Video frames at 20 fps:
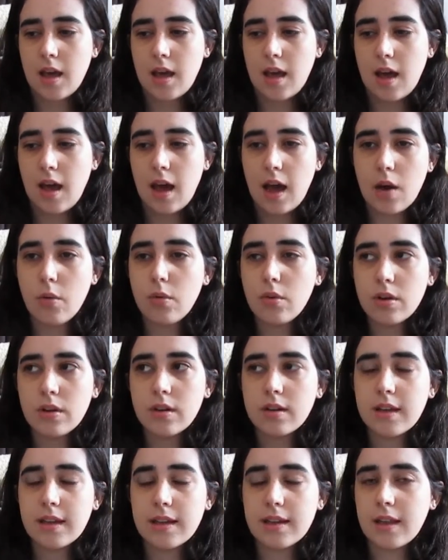
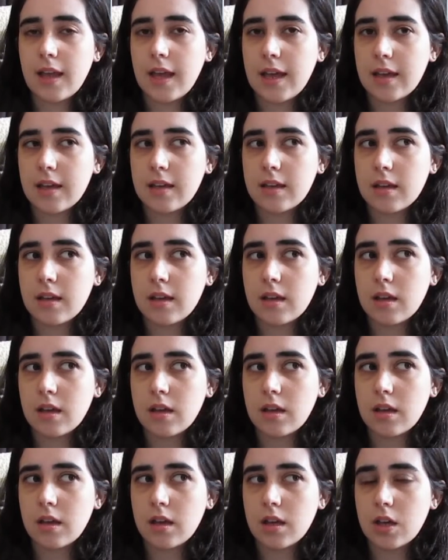Howard can like
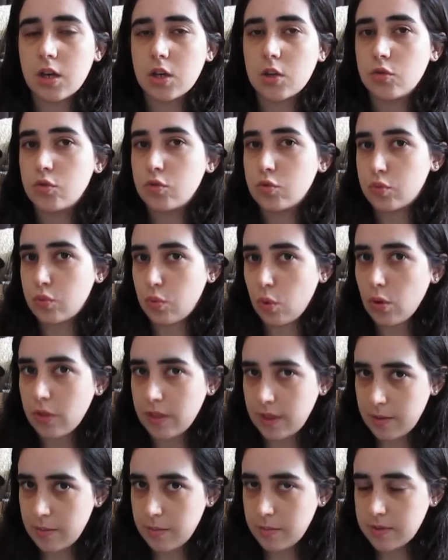control
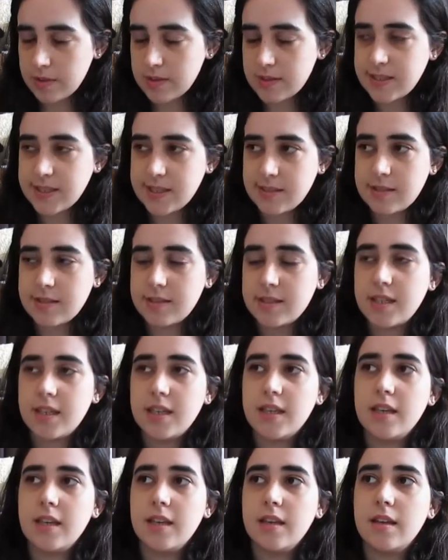them, since
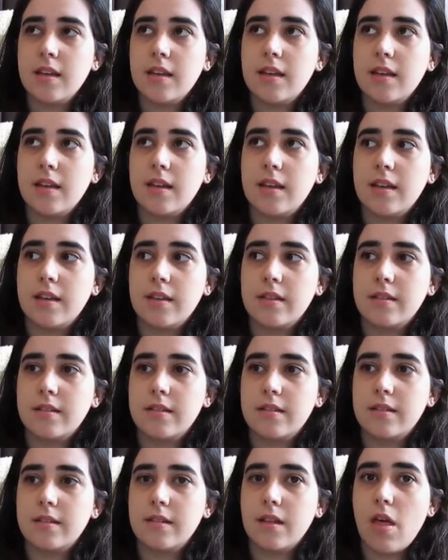he
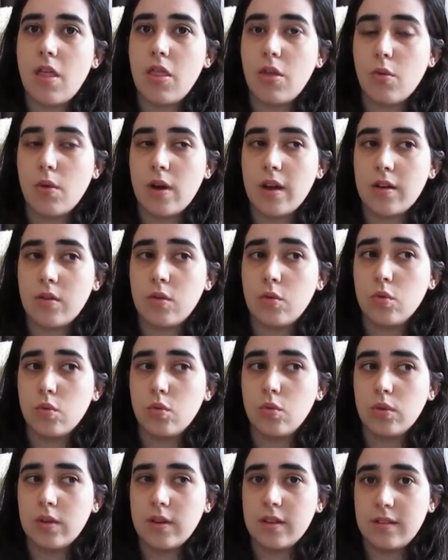is the one
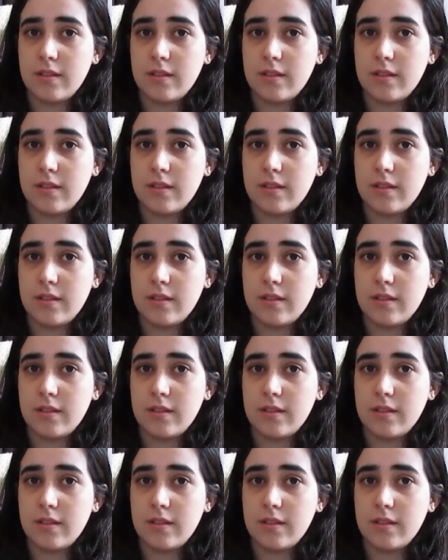who